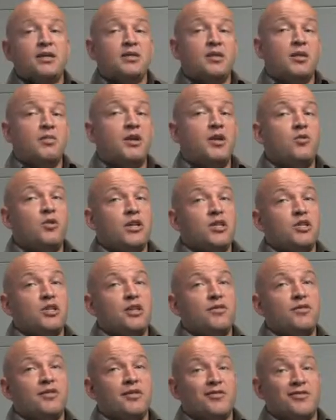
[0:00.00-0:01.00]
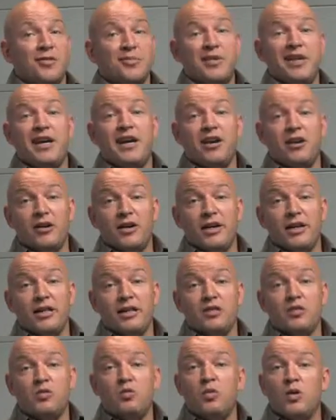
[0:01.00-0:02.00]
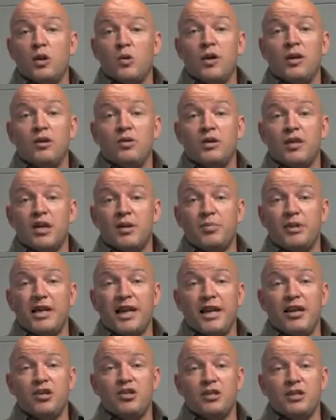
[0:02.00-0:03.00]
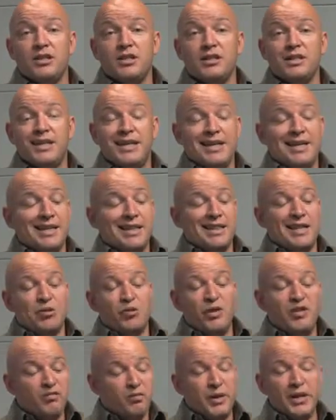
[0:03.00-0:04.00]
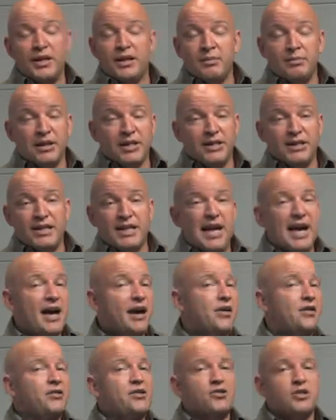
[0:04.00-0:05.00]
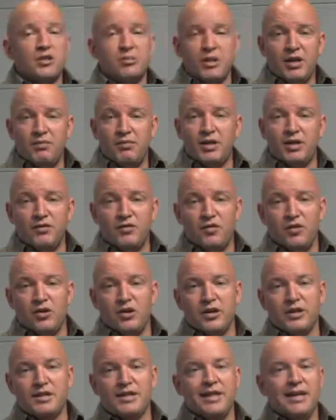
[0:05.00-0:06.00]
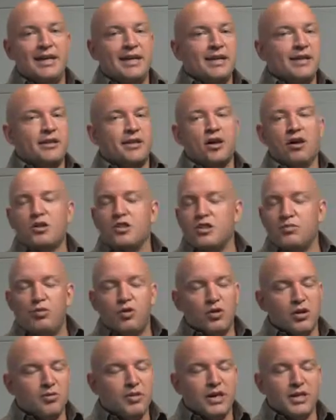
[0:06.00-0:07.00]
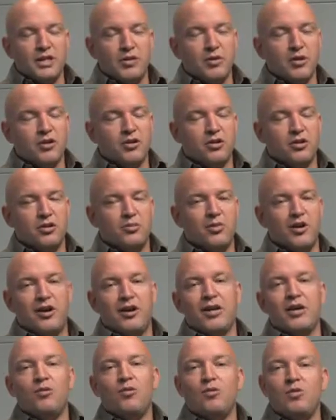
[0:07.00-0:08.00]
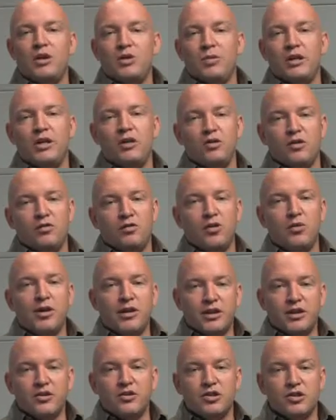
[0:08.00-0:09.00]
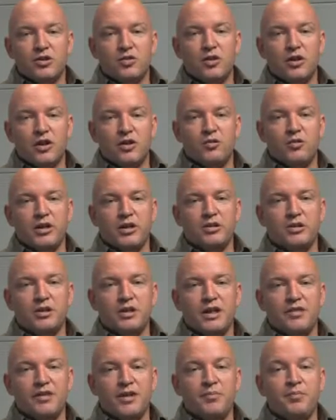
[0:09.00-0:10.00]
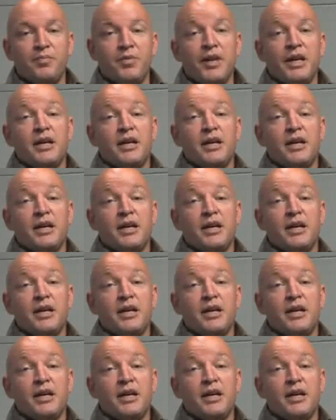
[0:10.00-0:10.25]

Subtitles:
So the big question from there is, what do I do with applications that we've built in-house or somebody built for us that aren't supported by some other third party? What do we do if we want those to run on Windows 7?